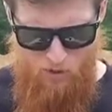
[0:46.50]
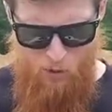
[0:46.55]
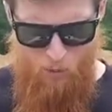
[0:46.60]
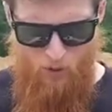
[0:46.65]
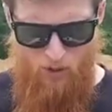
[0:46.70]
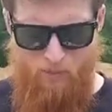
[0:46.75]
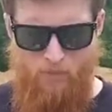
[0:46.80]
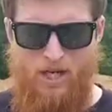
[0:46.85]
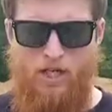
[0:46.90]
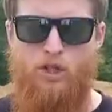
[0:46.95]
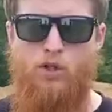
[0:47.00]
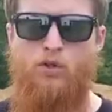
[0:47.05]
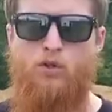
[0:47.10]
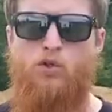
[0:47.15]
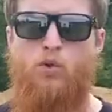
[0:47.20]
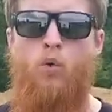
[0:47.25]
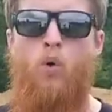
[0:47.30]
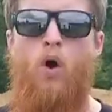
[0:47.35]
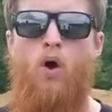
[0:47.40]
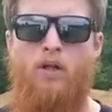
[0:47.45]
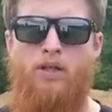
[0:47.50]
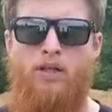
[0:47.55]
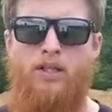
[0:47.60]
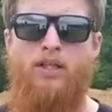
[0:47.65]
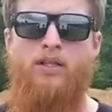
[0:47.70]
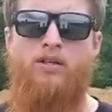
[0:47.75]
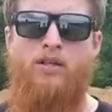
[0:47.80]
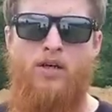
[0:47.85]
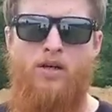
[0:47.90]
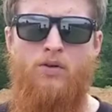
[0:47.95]
you want to make sure it's
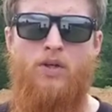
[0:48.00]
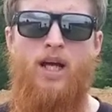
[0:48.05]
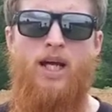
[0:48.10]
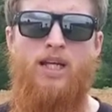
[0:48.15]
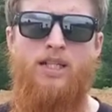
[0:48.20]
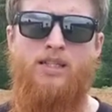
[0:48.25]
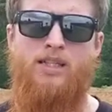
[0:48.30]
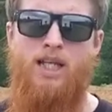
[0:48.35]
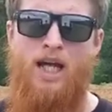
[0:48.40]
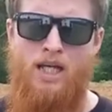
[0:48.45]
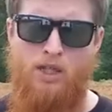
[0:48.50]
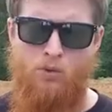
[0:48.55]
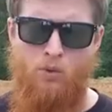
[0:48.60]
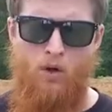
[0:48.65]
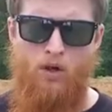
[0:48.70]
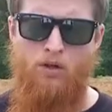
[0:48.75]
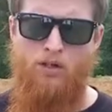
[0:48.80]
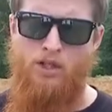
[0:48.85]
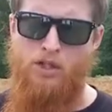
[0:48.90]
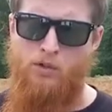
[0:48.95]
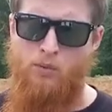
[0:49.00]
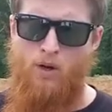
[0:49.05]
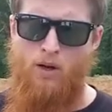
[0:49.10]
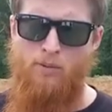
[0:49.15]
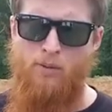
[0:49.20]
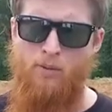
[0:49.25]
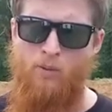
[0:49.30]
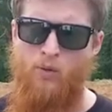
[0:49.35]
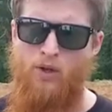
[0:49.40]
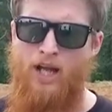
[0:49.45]
quality. Okay. It's nice quality. It's
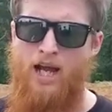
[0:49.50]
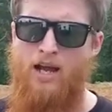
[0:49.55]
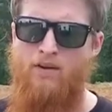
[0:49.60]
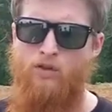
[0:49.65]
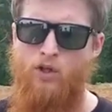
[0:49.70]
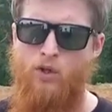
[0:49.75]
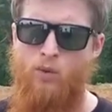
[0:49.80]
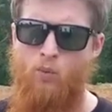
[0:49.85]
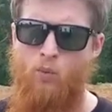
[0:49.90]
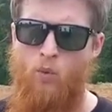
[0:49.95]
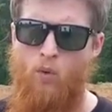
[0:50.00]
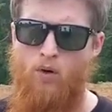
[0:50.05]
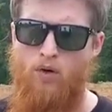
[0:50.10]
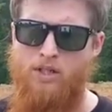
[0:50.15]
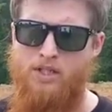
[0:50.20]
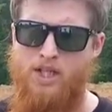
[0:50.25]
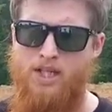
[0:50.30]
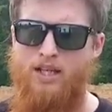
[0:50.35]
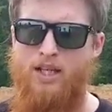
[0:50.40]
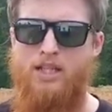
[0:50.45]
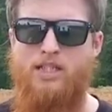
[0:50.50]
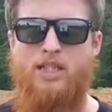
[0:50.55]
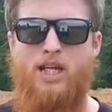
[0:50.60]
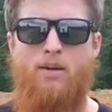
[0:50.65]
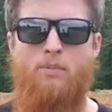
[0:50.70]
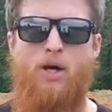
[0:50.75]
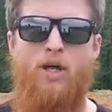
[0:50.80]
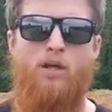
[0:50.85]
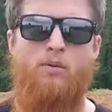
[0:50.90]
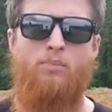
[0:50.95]
reputable. They have a good warranty. They
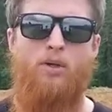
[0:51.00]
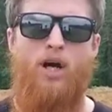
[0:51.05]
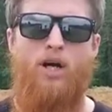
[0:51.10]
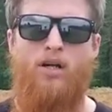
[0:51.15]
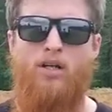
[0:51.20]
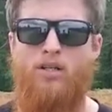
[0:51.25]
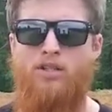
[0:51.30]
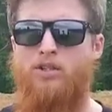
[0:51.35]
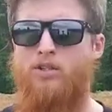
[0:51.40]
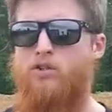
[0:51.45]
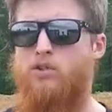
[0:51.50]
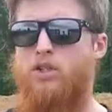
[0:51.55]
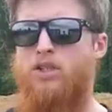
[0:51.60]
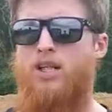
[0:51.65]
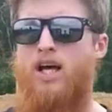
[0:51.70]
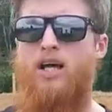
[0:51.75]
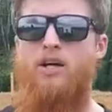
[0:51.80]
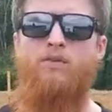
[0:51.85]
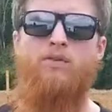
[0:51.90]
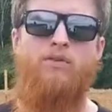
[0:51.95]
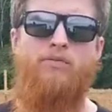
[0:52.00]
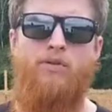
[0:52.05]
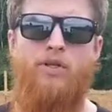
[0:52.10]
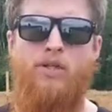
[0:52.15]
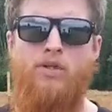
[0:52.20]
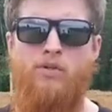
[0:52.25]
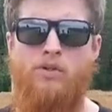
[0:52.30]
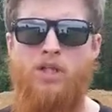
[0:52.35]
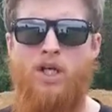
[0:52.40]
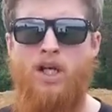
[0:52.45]
stand by their products. There's a lot of
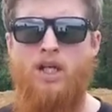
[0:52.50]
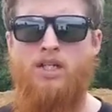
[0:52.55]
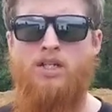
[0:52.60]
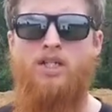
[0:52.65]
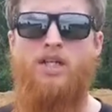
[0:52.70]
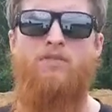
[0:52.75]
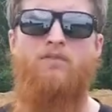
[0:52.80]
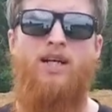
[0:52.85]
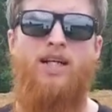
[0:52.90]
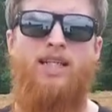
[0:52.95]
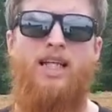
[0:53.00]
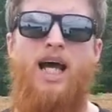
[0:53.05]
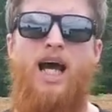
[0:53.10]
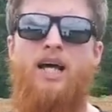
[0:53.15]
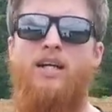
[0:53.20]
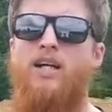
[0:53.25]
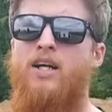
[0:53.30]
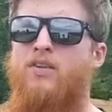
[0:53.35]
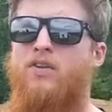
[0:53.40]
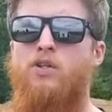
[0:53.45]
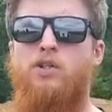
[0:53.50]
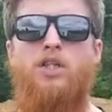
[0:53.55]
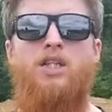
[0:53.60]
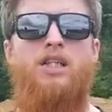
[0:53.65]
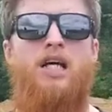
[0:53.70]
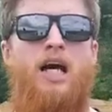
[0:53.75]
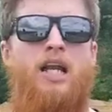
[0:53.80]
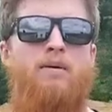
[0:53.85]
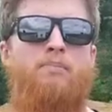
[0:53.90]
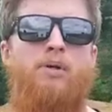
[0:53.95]
reviews, stuff like that. There's a
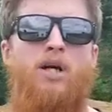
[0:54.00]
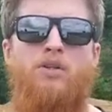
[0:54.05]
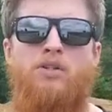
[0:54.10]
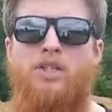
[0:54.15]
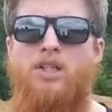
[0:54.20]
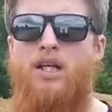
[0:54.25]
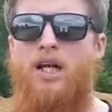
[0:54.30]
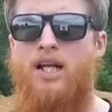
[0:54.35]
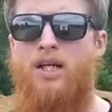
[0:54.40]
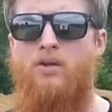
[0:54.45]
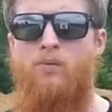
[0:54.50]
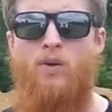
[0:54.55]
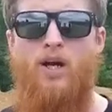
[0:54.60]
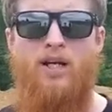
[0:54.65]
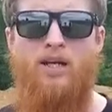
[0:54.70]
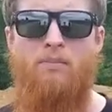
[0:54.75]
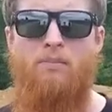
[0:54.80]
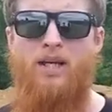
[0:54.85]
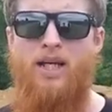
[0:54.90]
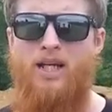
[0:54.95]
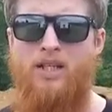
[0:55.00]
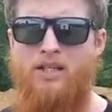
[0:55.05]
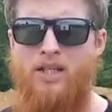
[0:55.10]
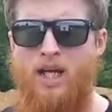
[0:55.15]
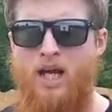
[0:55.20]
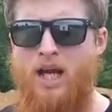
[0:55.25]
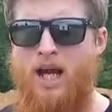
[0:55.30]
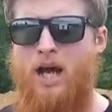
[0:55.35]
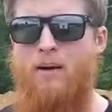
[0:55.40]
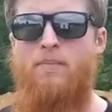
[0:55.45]
lot of belts that I could recommend.
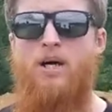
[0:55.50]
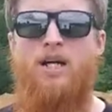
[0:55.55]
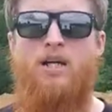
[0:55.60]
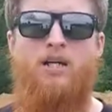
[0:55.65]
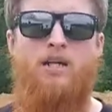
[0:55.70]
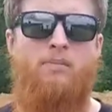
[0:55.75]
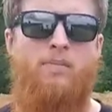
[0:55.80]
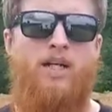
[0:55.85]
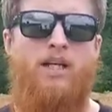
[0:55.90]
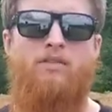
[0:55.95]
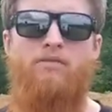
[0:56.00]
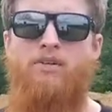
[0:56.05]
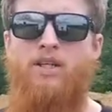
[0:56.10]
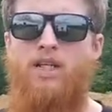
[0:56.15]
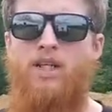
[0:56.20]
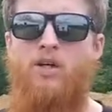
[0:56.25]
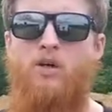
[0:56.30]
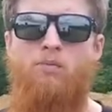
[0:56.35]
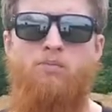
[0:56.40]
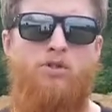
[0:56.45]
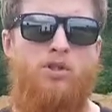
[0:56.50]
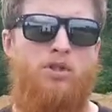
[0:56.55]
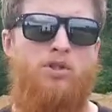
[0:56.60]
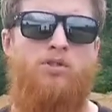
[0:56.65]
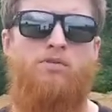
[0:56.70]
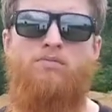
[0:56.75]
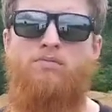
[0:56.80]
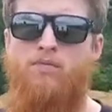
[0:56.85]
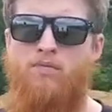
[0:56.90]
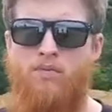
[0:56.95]
I'm not going to make a video just
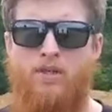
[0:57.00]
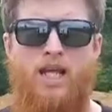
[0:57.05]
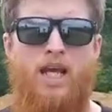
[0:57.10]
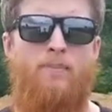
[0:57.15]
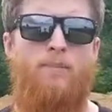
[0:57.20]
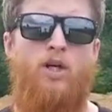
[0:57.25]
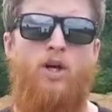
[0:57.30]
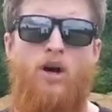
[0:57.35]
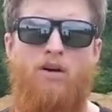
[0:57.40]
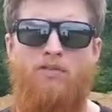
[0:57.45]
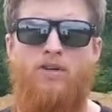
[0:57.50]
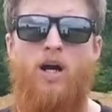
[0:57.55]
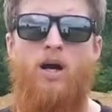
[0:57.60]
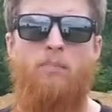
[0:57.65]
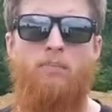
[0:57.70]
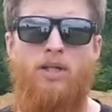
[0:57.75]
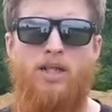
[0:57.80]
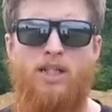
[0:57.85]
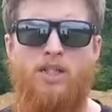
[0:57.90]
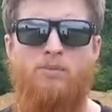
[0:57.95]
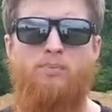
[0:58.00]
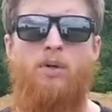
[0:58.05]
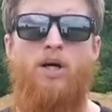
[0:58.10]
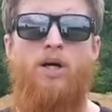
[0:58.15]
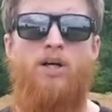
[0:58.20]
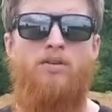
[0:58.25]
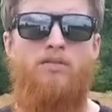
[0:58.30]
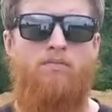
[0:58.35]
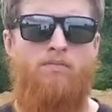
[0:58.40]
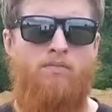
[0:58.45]
naming off companies, but